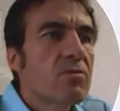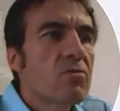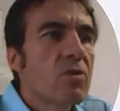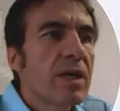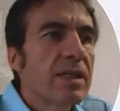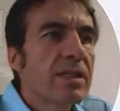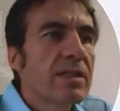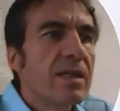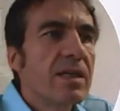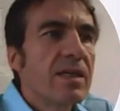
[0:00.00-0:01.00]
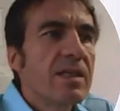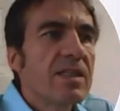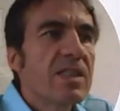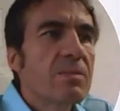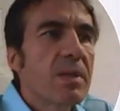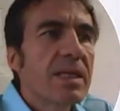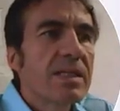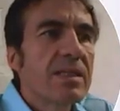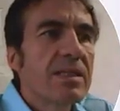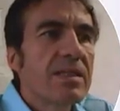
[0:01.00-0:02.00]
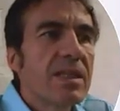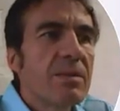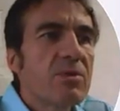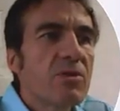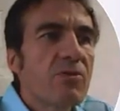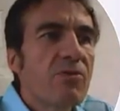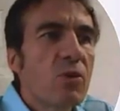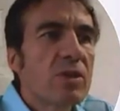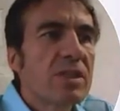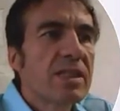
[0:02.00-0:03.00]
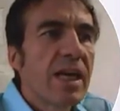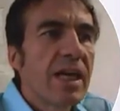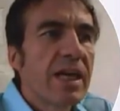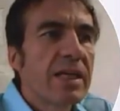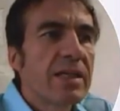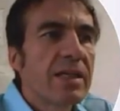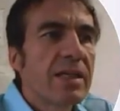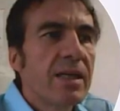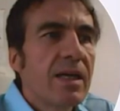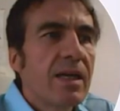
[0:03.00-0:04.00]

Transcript: Right. Split into teams of 4 to 10.